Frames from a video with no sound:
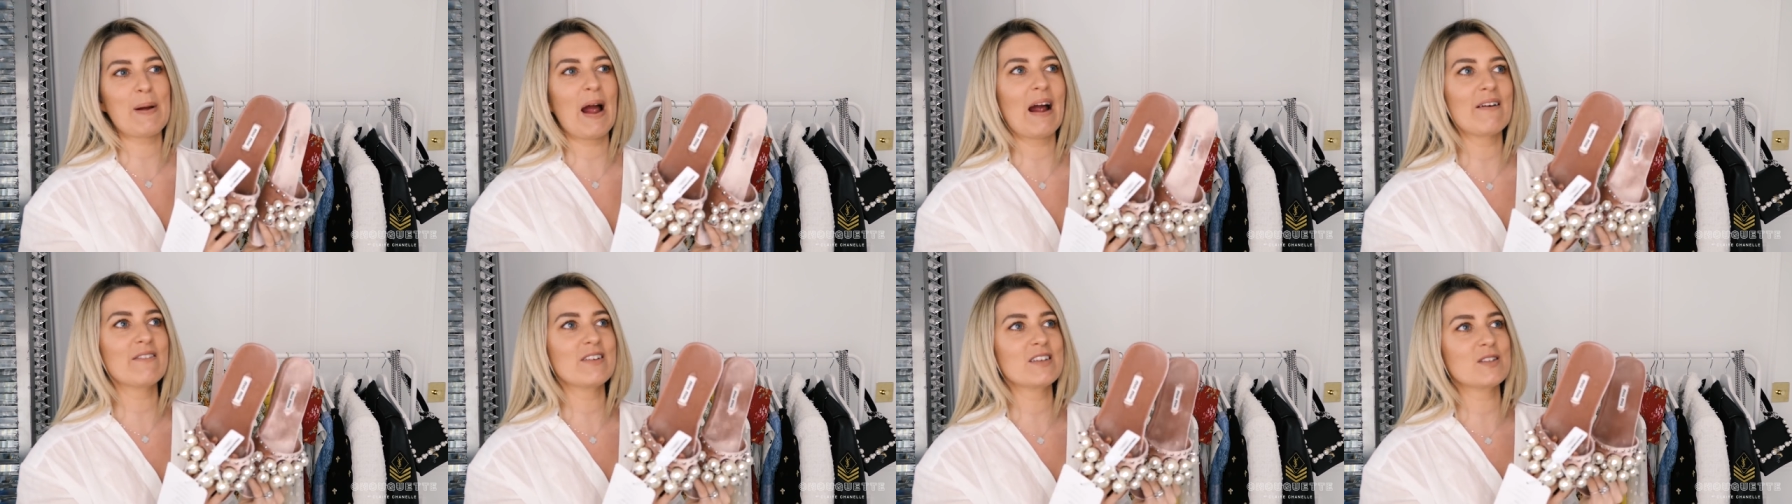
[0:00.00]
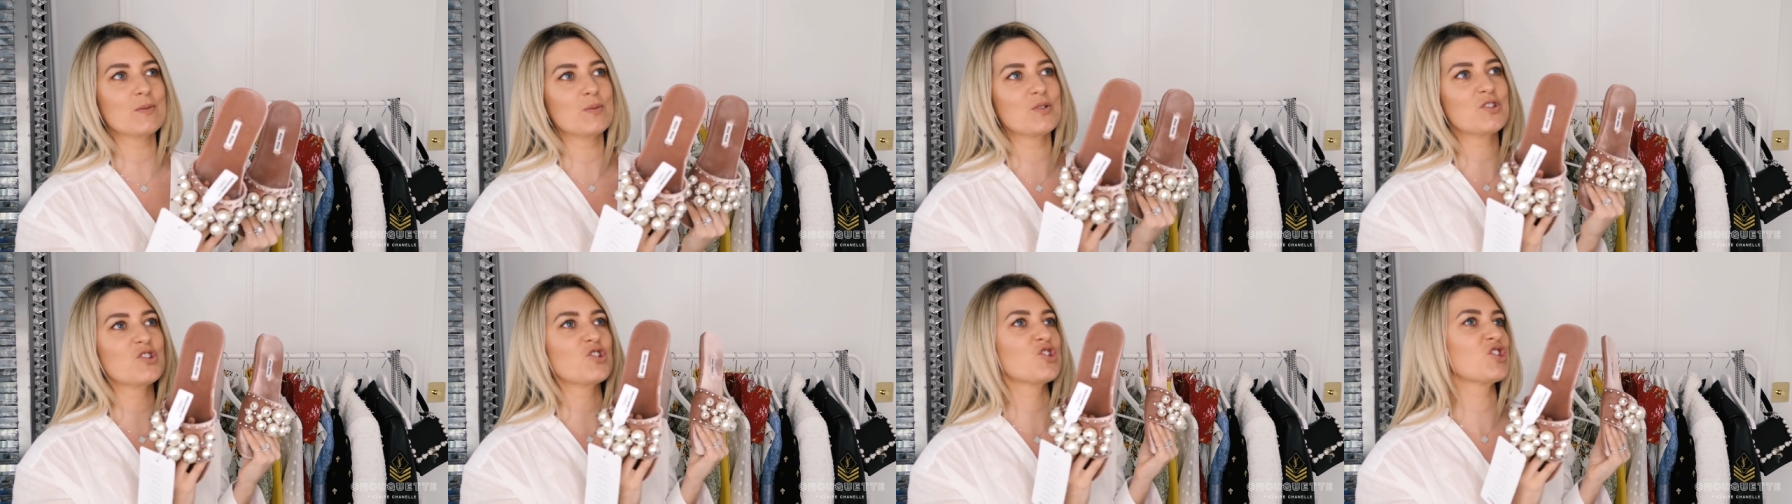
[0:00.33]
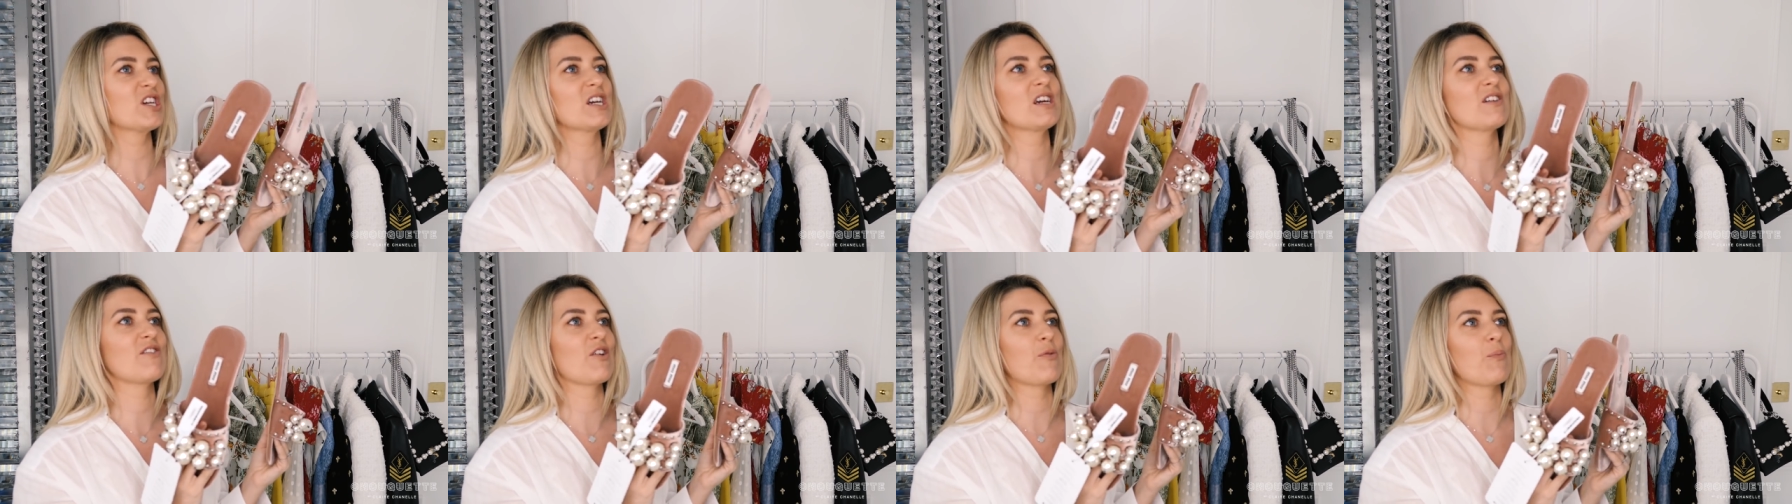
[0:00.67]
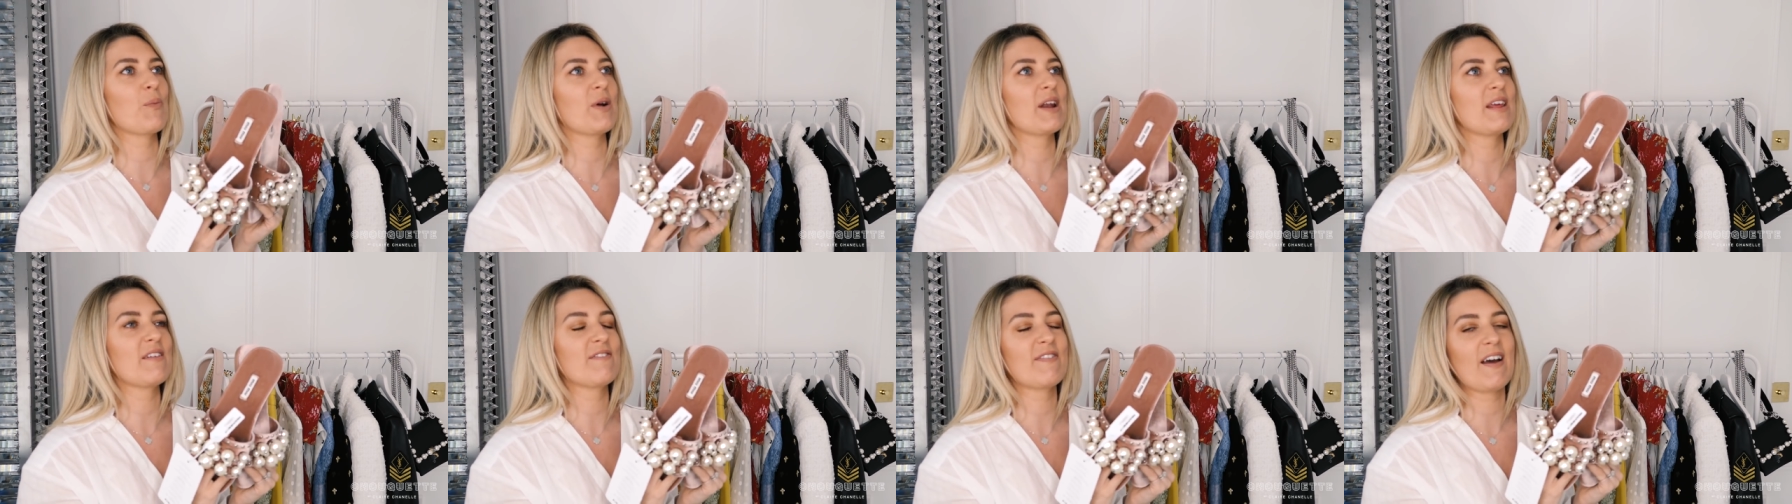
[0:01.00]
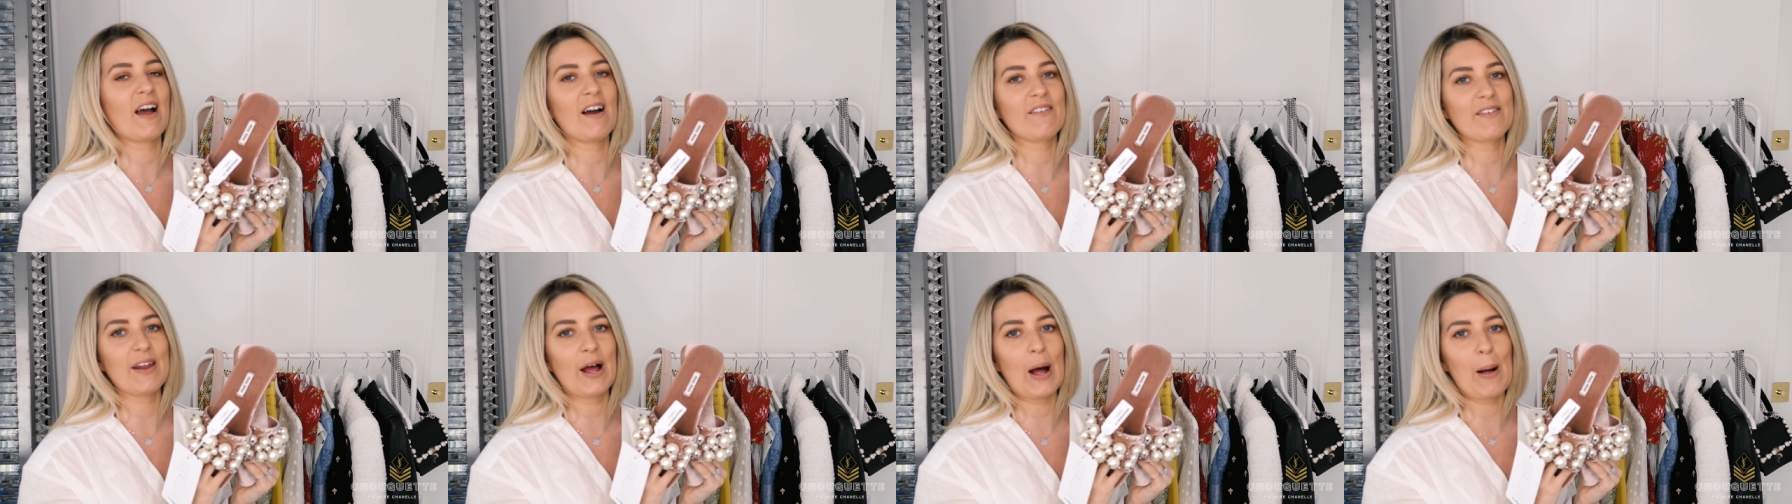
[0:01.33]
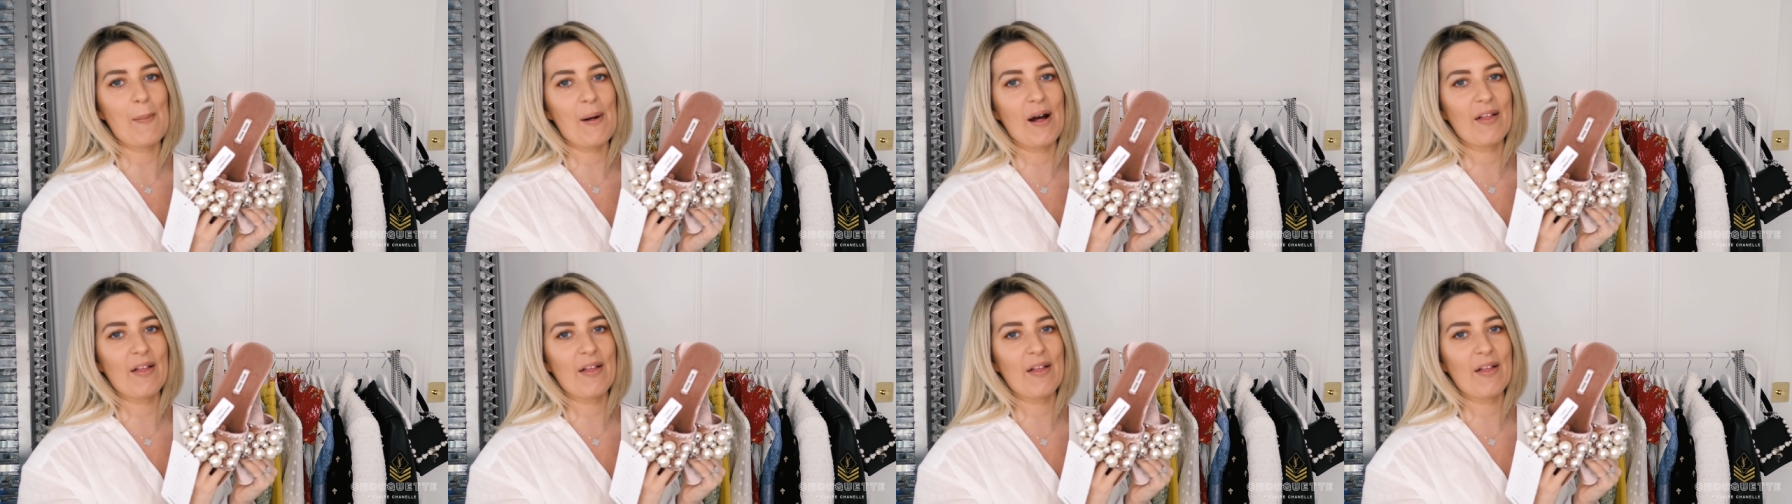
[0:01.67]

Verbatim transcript: Paris was cheering when he found out